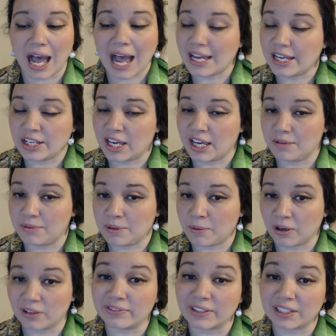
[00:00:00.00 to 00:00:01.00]
it can't be
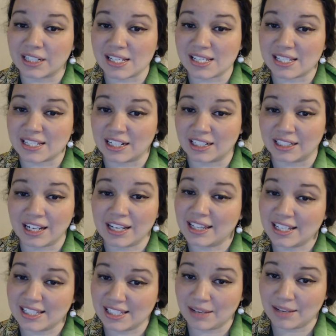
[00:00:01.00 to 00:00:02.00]
perfect necessarily.
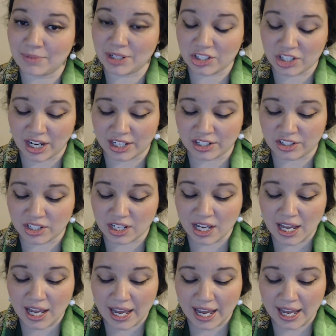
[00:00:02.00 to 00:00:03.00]
Things can be changed.
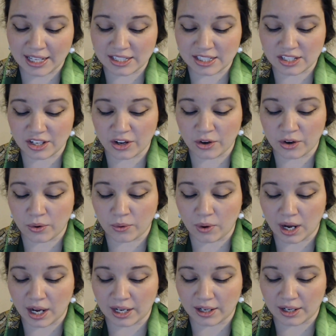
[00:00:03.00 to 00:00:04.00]
And so
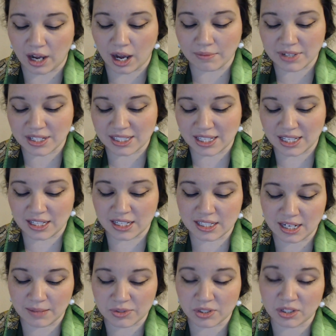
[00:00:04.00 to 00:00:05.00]
obviously these
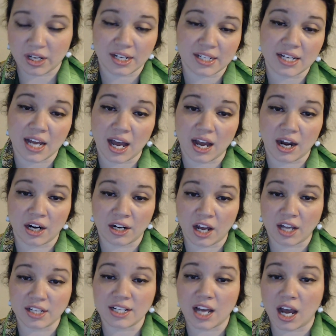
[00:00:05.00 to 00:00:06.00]
names are
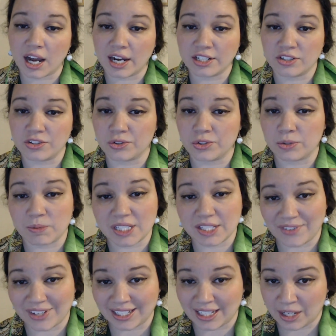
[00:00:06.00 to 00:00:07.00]
not tied to
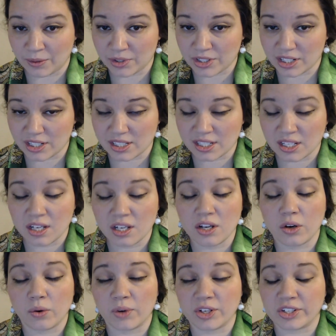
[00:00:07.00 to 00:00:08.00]
specific languages,
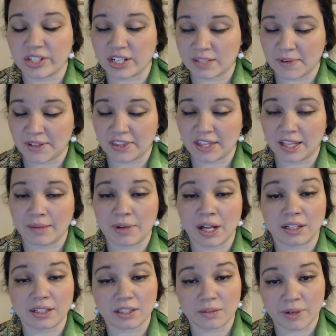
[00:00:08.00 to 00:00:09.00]
which does make them a
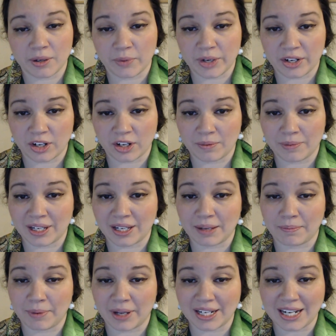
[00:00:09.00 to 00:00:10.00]
little bit weaker,
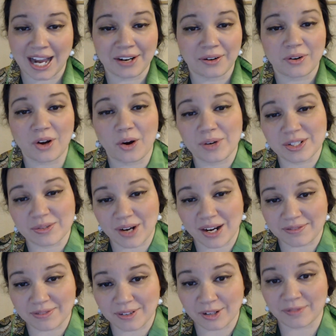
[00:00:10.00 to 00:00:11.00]
but I don't always write
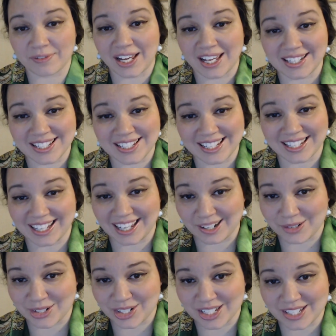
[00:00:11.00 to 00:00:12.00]
full fantasy
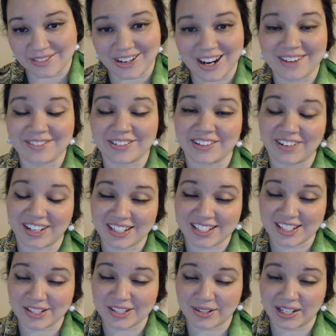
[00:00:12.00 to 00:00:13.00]
languages for every fantasy
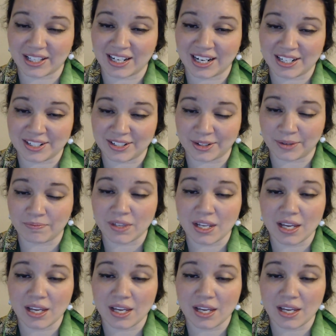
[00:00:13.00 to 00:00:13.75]
story that I do.